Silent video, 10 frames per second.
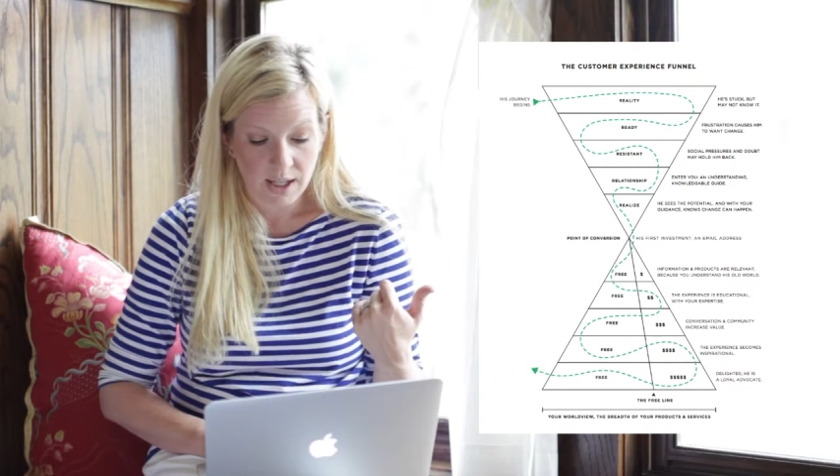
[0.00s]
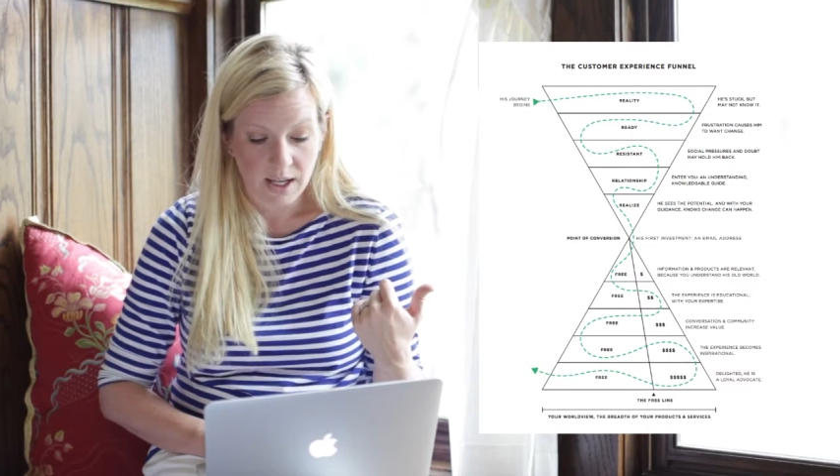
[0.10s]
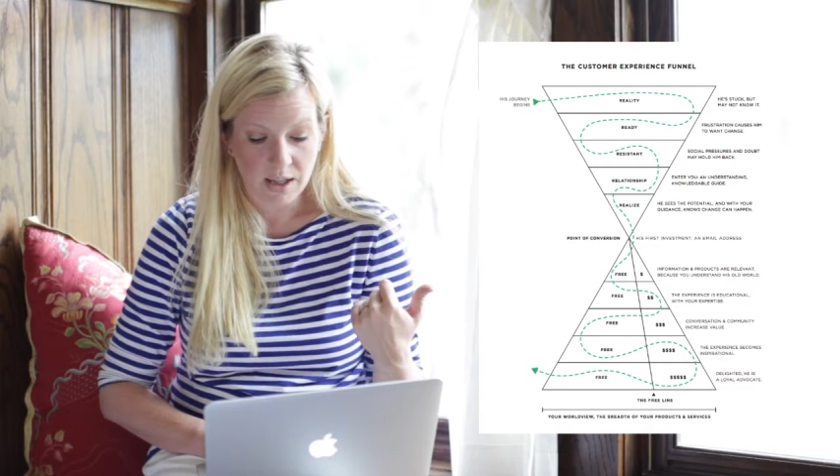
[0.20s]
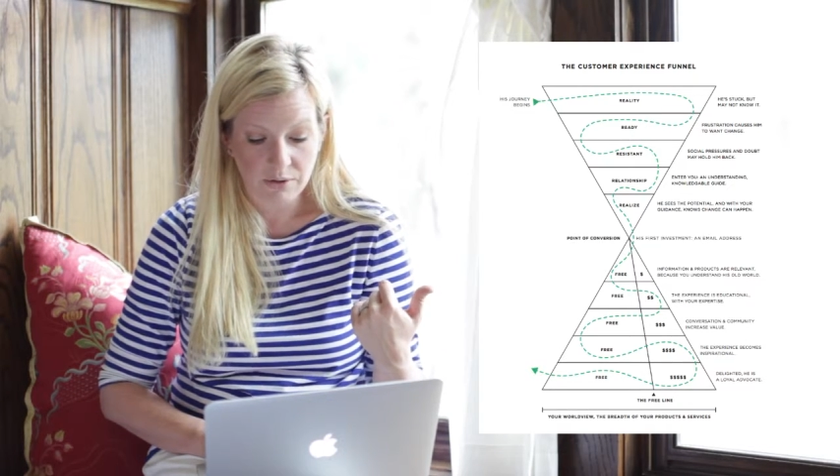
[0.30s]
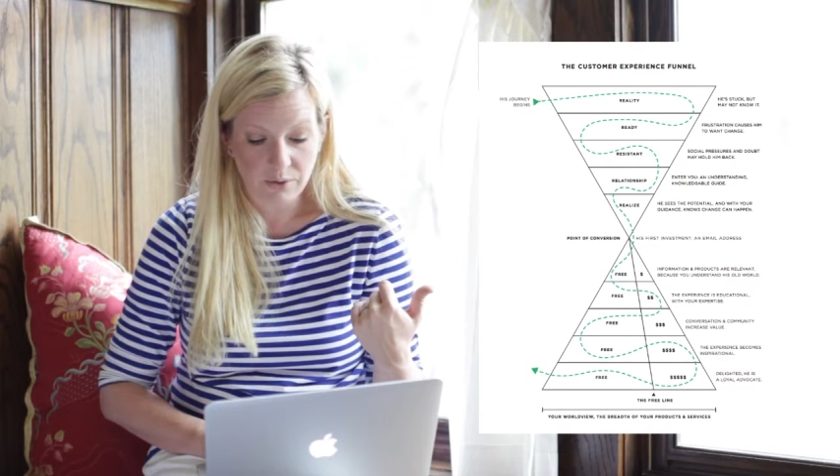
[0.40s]

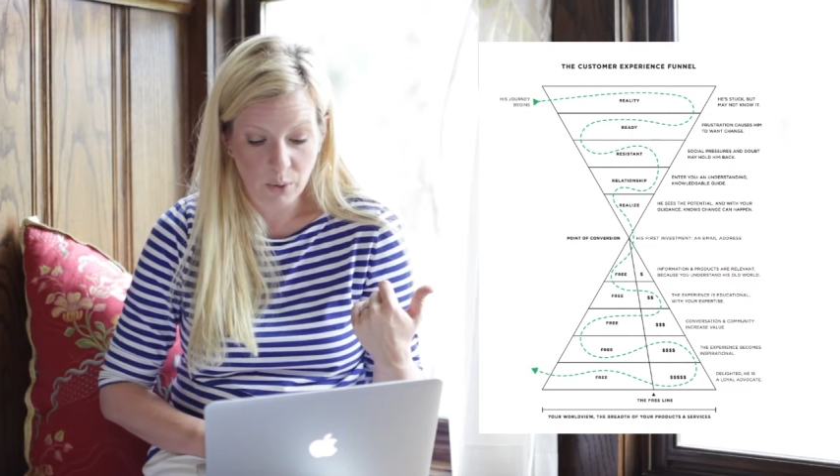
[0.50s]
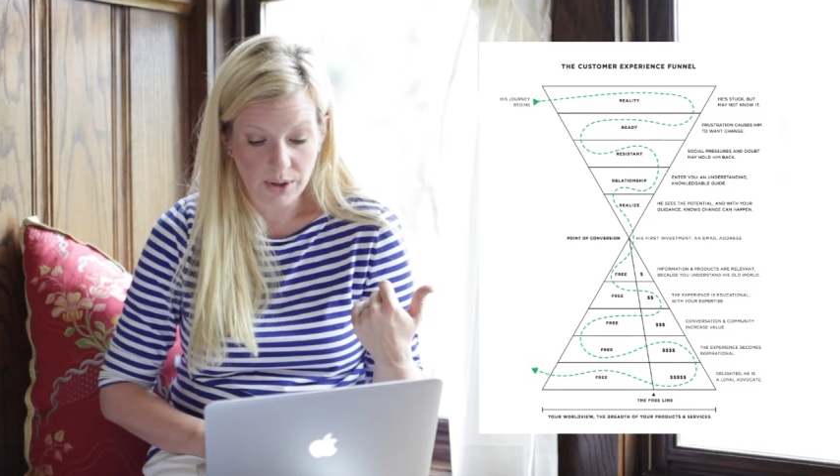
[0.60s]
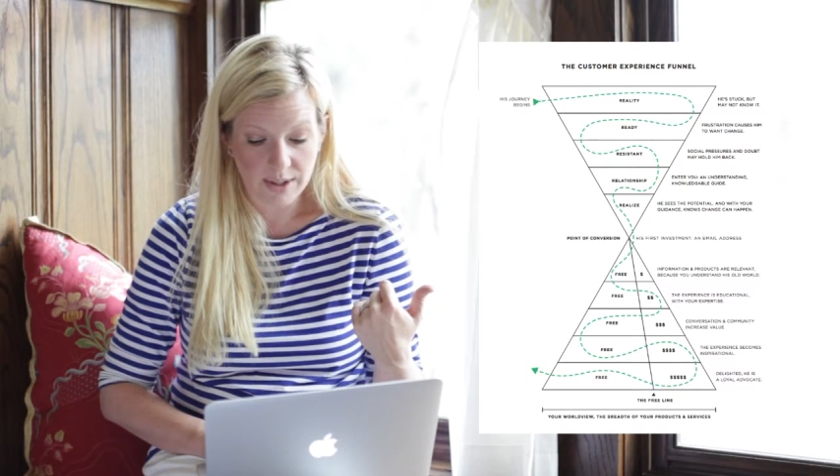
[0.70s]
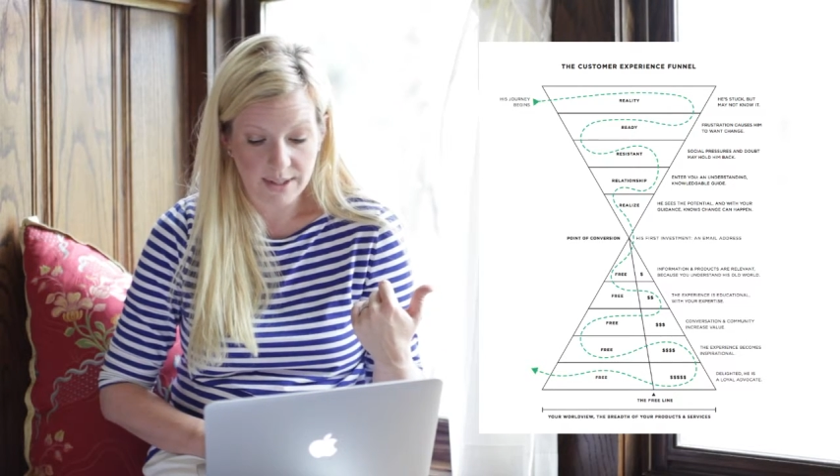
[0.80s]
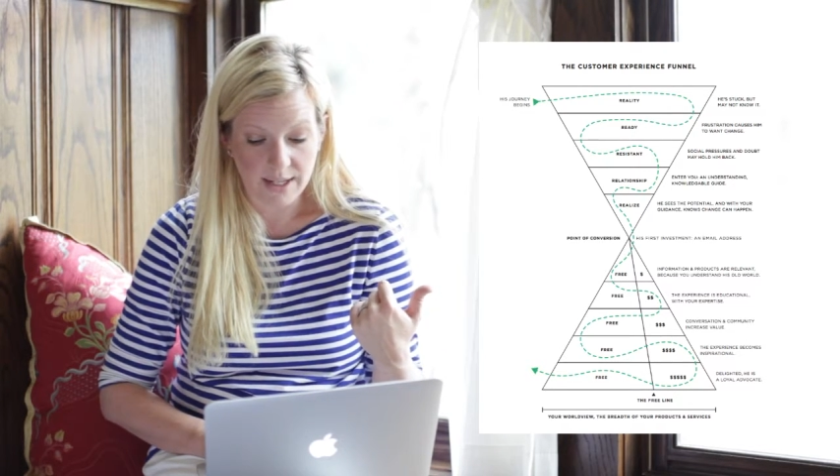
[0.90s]
In the
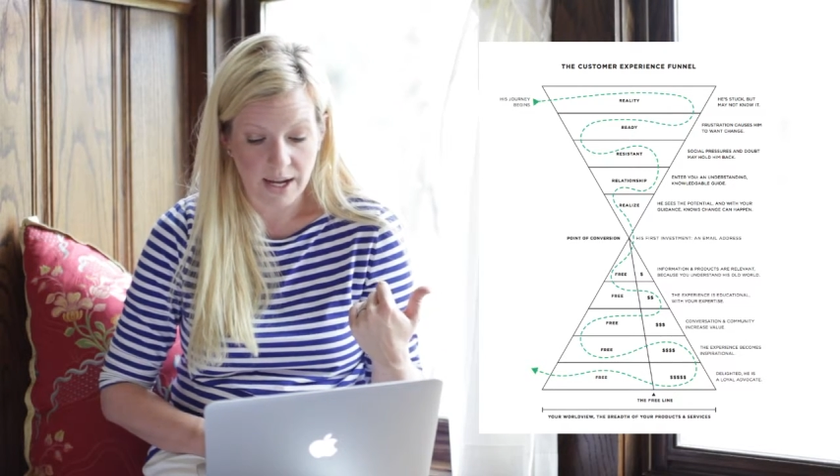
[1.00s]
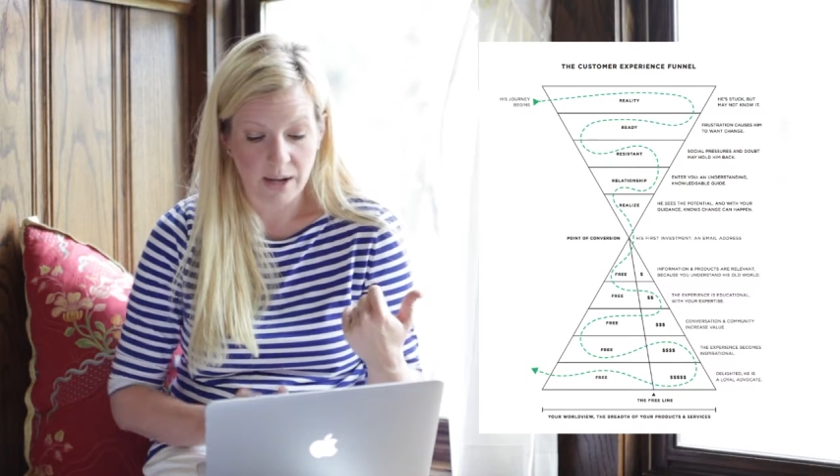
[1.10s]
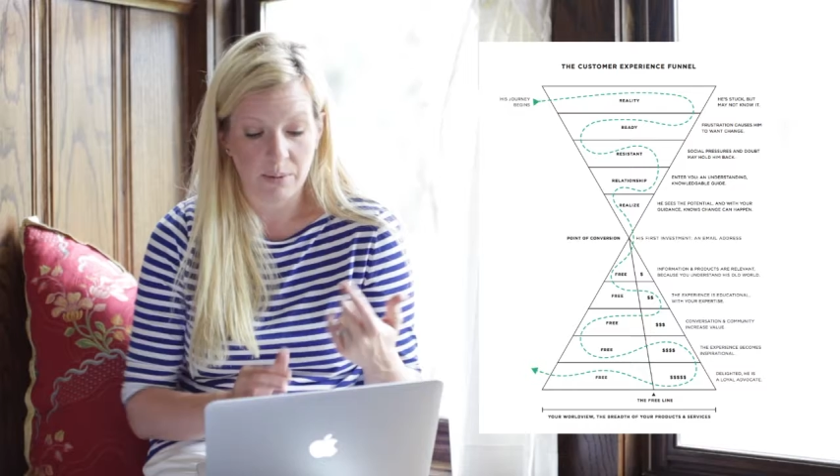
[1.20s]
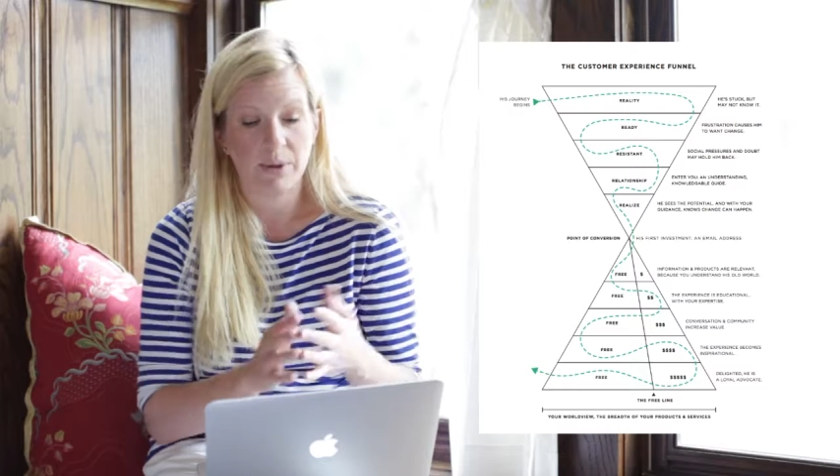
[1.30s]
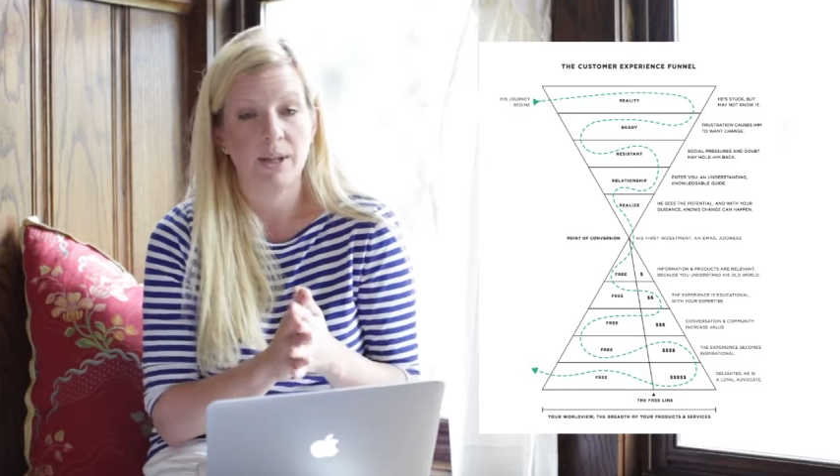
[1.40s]
fourth
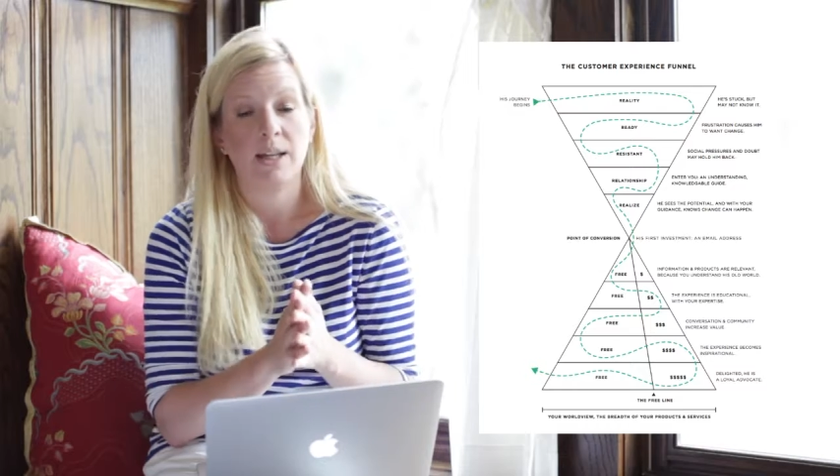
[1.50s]
step,